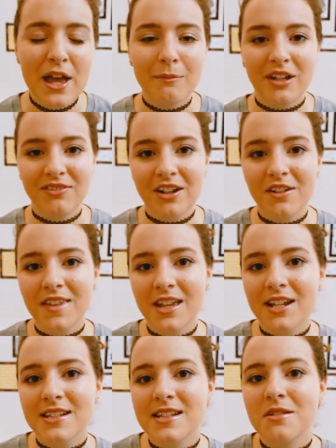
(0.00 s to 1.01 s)
My favorite thing
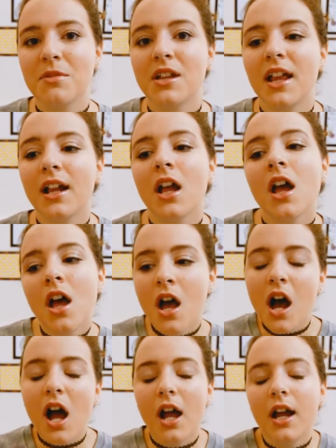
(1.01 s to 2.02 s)
is to be like,
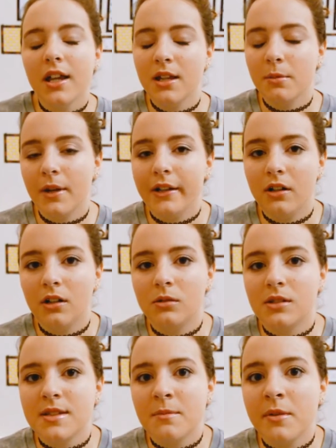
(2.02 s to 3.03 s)
I got hit by a car
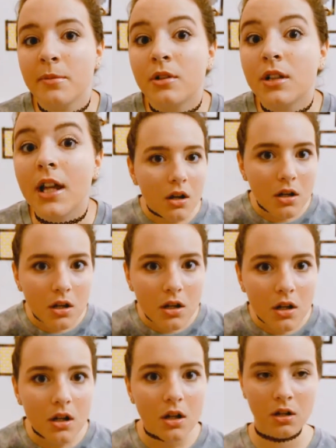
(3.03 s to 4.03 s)
once and people are like,
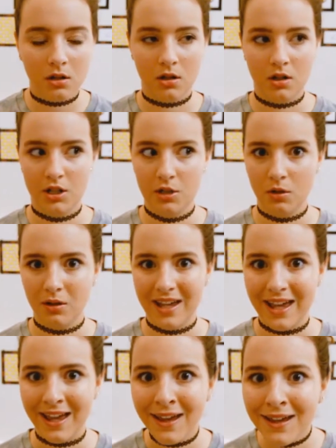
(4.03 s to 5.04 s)
are you
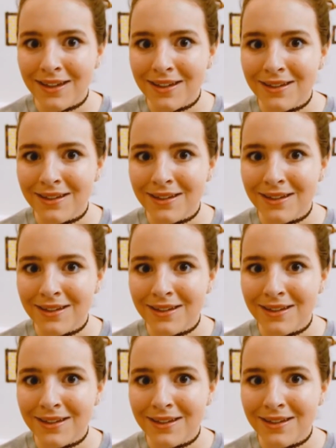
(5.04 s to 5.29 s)
okay?